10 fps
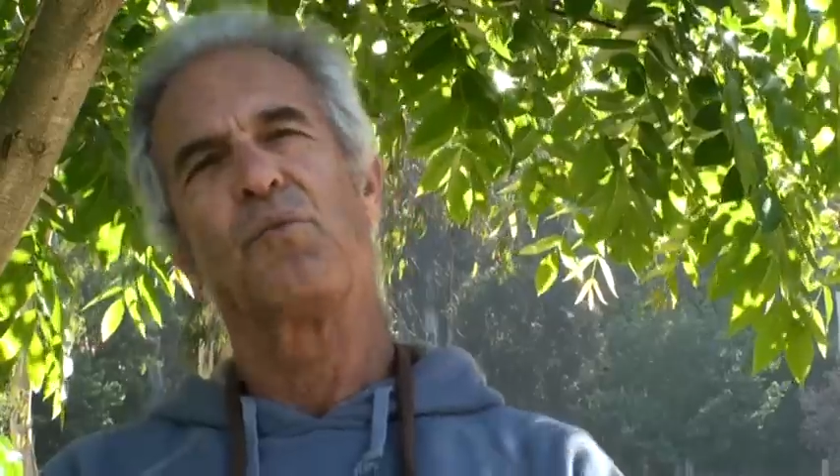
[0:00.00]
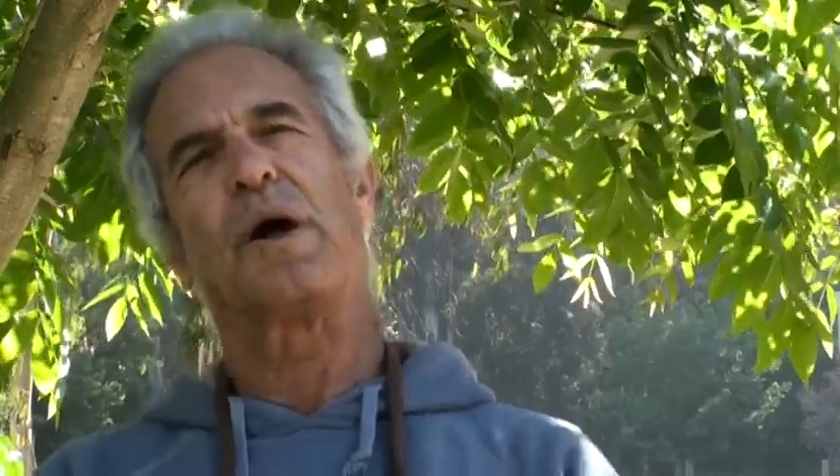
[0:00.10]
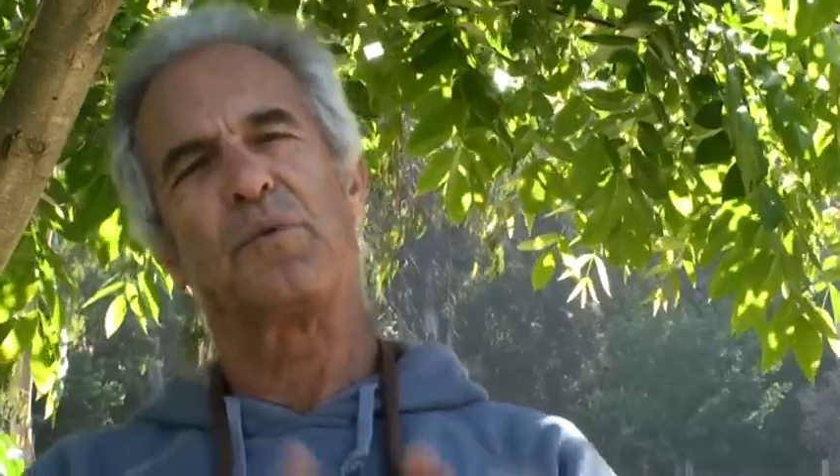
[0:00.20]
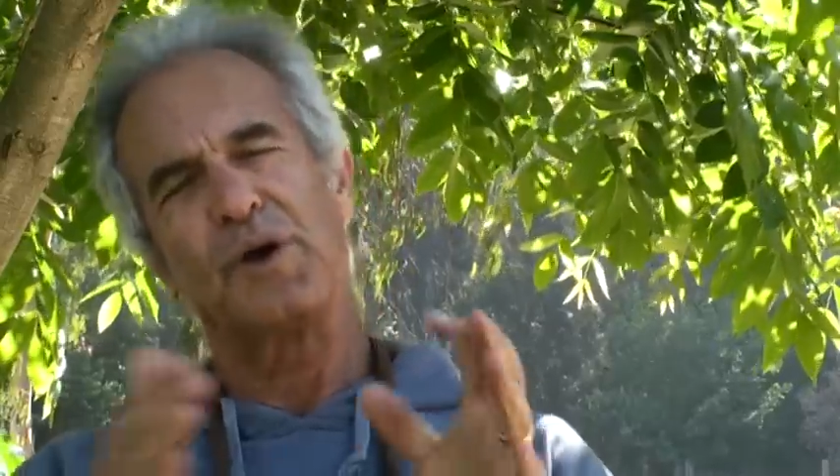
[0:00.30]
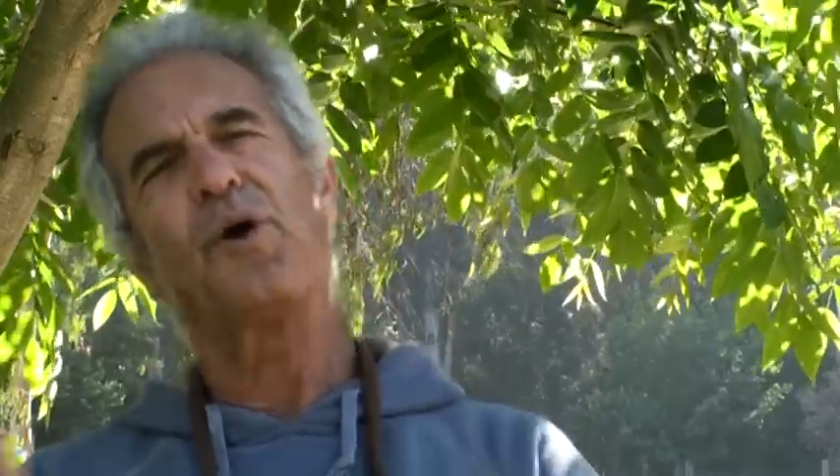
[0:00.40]

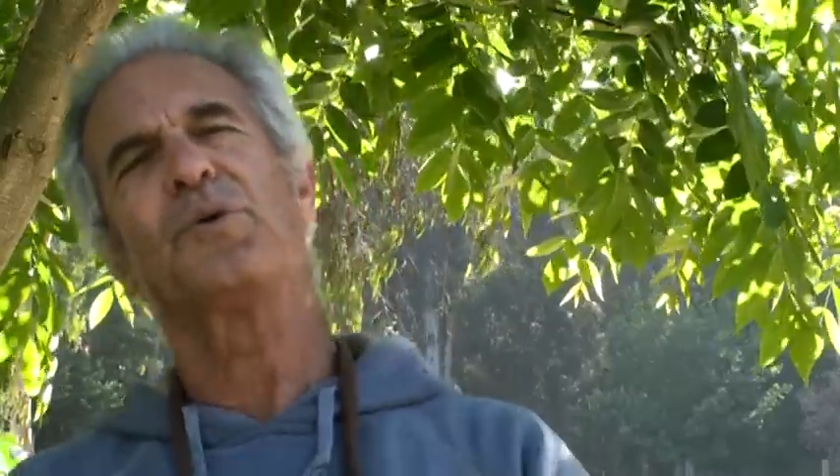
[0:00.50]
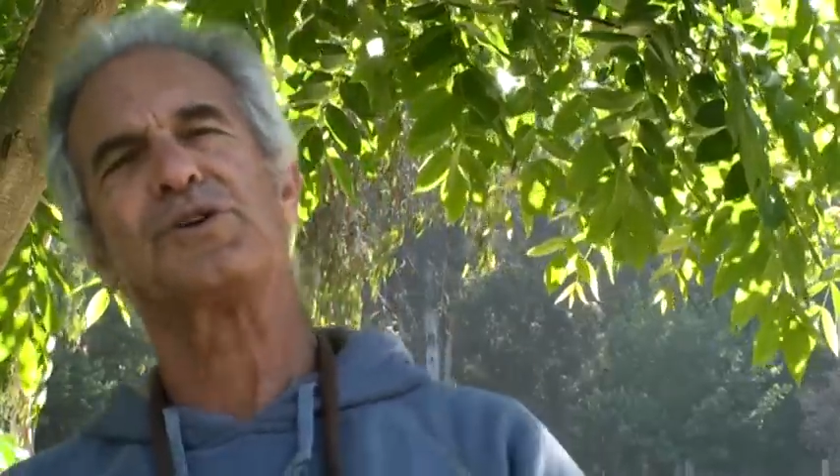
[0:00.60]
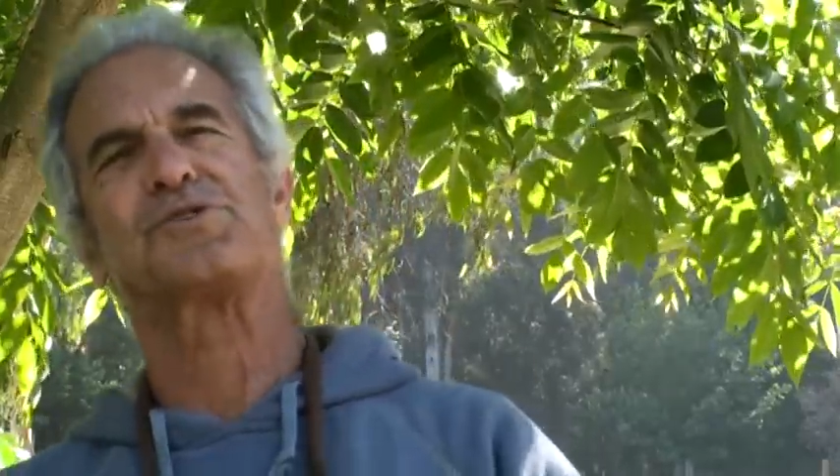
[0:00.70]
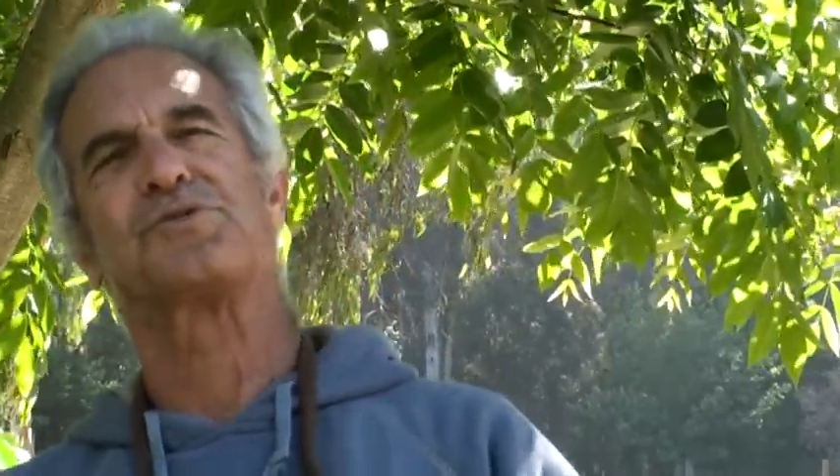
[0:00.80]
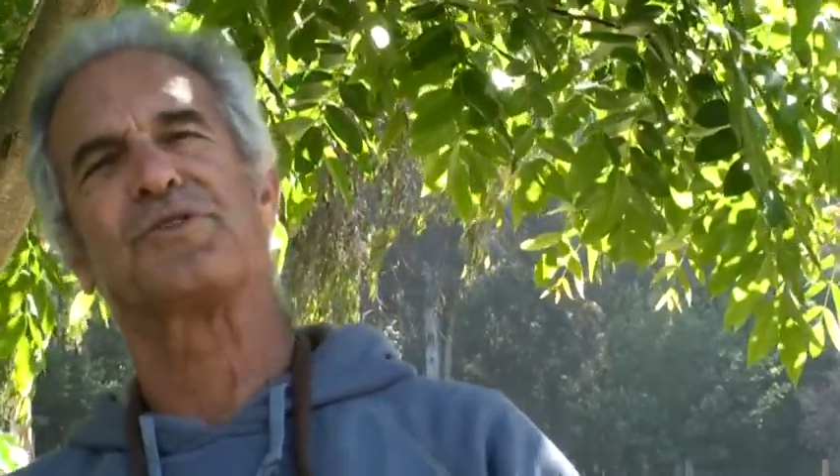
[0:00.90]
Well, we
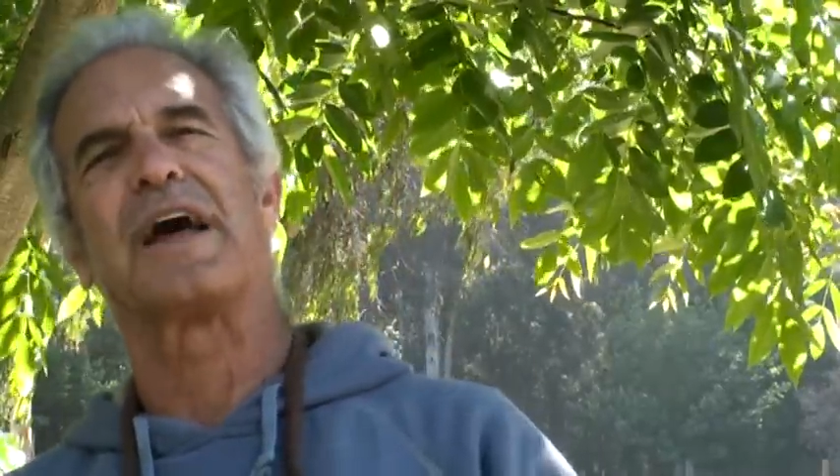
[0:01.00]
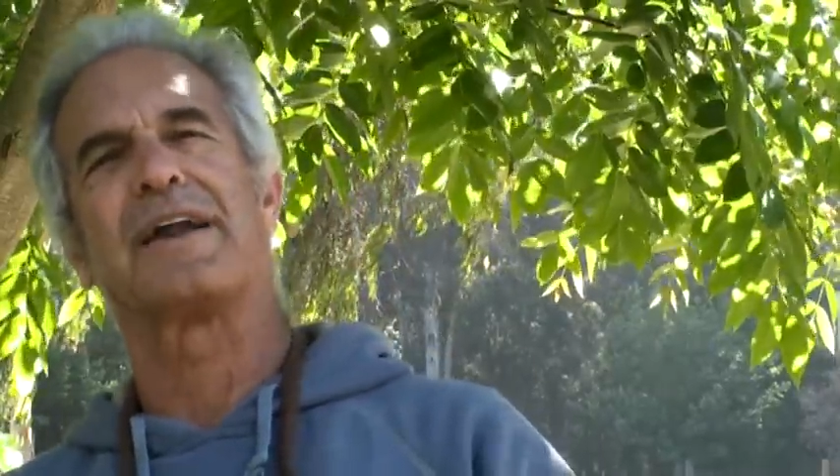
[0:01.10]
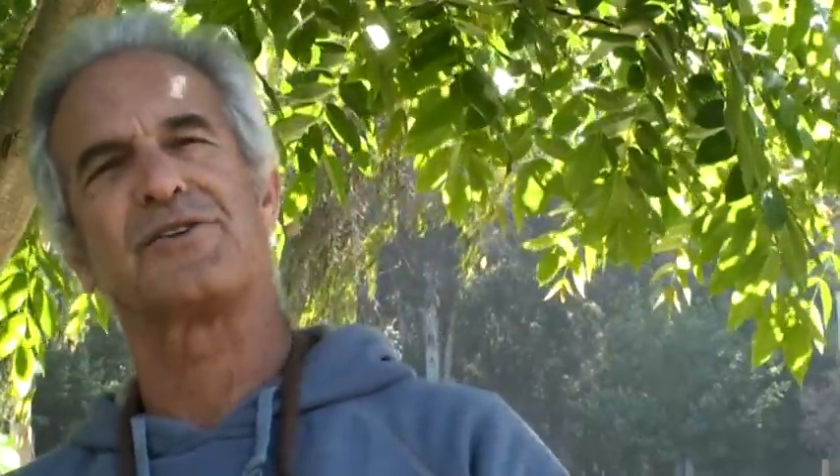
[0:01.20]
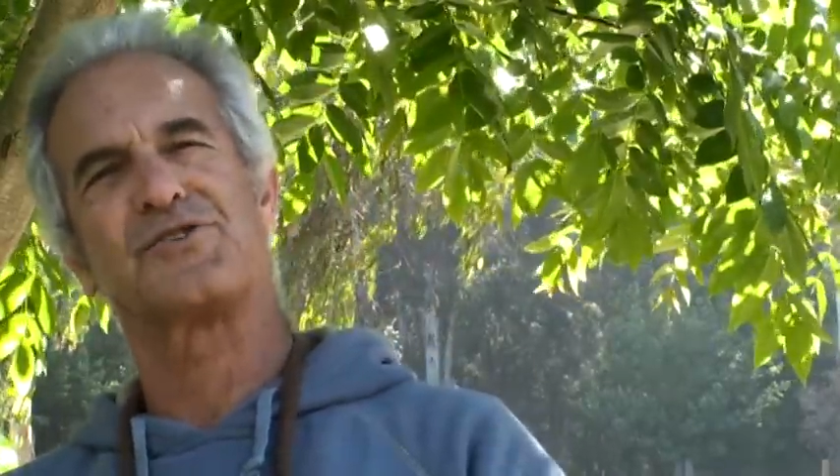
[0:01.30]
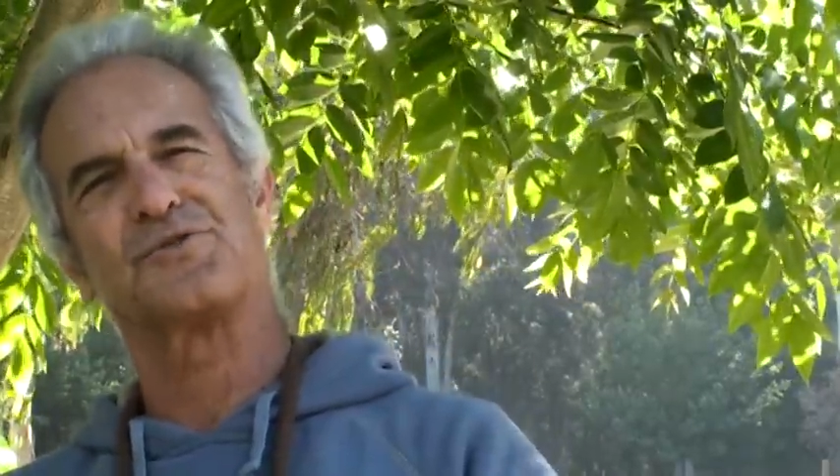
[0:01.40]
always do
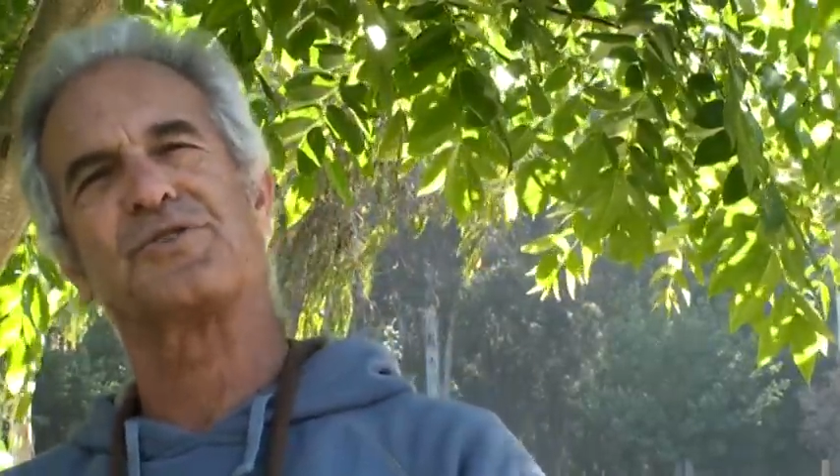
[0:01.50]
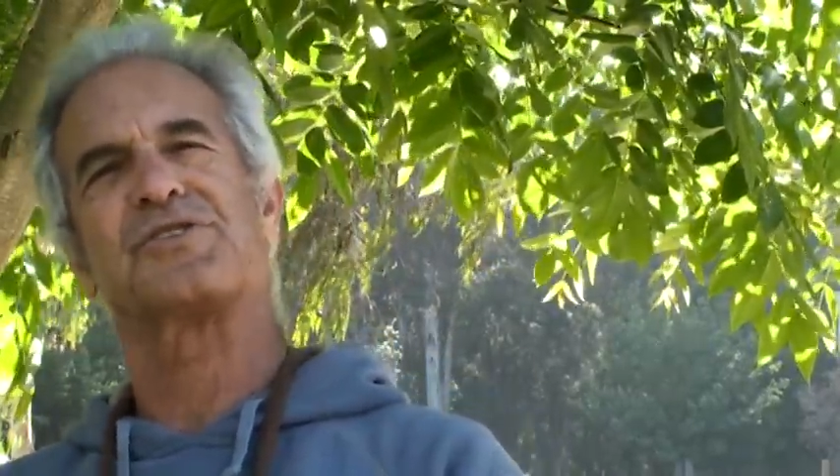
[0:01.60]
that. As soon